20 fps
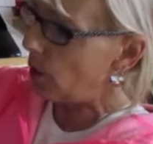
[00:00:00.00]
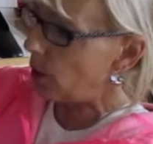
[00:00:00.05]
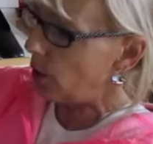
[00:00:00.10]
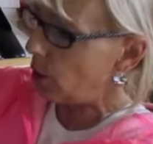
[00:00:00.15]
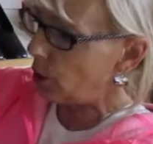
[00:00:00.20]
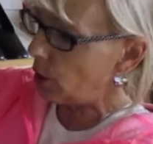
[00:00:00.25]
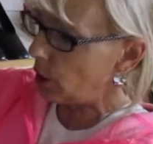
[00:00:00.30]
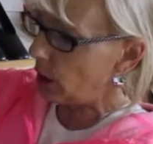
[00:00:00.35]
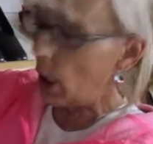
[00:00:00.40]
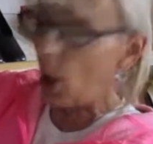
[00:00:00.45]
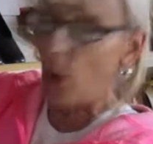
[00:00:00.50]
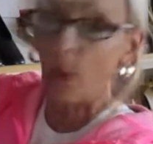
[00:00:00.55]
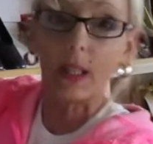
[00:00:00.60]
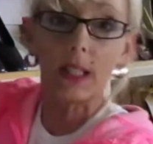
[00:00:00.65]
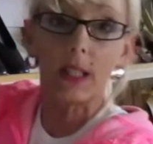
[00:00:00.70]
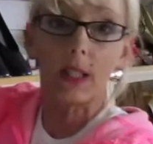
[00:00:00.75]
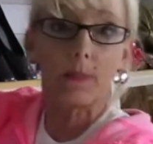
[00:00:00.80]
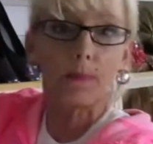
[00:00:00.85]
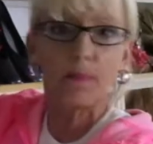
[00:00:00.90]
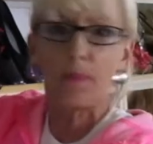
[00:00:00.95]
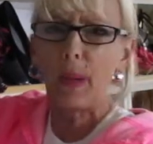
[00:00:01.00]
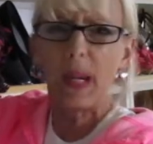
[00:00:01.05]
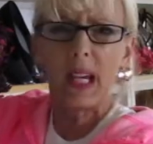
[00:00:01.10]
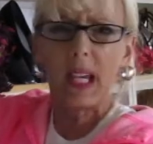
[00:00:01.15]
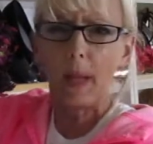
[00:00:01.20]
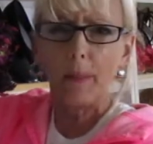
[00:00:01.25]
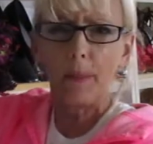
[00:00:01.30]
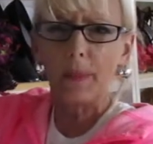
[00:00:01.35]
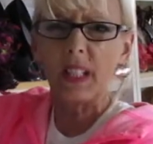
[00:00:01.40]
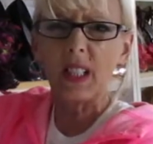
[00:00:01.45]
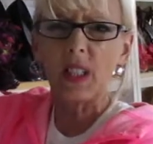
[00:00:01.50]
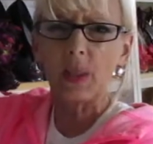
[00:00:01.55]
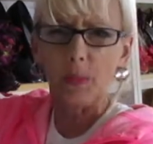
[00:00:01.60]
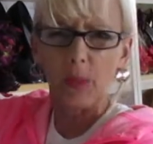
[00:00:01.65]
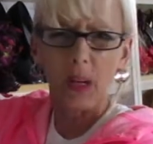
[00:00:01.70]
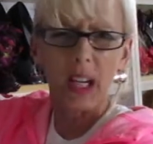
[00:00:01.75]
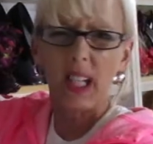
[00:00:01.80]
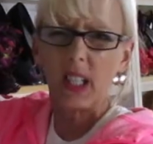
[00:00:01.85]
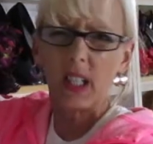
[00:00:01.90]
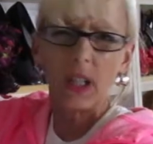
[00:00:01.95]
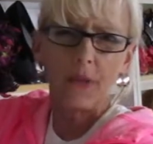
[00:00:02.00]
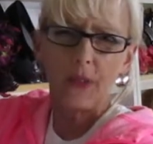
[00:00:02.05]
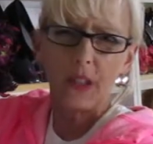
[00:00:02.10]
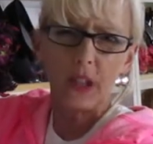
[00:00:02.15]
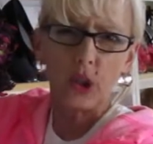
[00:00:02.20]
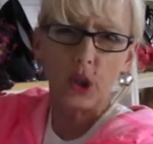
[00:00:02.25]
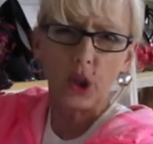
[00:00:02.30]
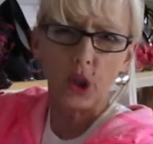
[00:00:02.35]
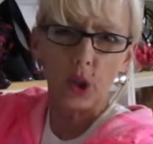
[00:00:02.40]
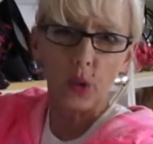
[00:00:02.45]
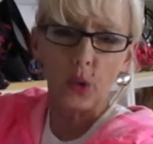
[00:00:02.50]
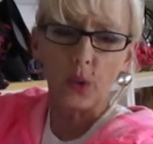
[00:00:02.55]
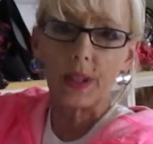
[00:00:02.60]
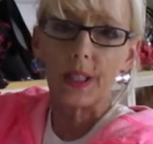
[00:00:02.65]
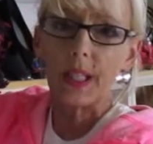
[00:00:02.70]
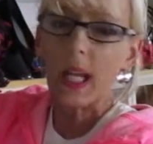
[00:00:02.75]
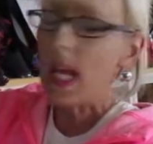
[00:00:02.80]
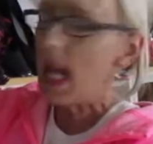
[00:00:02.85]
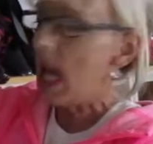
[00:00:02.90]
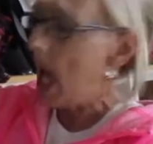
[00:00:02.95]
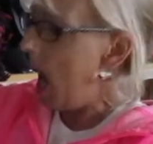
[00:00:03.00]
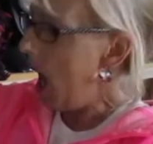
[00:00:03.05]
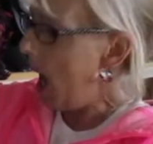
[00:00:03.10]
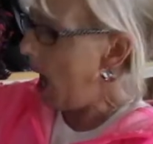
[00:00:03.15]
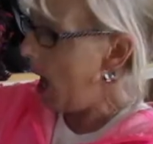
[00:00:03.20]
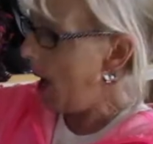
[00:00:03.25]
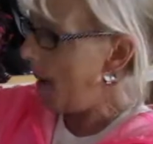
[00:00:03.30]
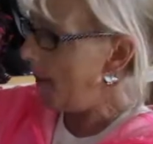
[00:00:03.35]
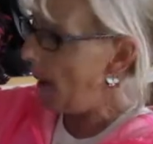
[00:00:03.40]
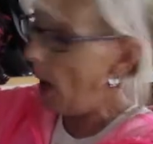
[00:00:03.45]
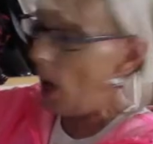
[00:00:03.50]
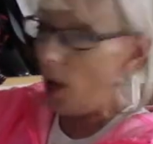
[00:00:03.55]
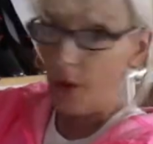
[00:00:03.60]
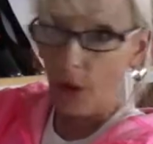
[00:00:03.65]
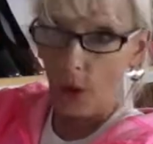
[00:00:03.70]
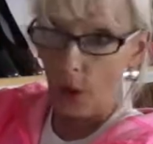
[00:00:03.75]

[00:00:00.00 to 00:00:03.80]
usually always pick up this brand if it's used, um, although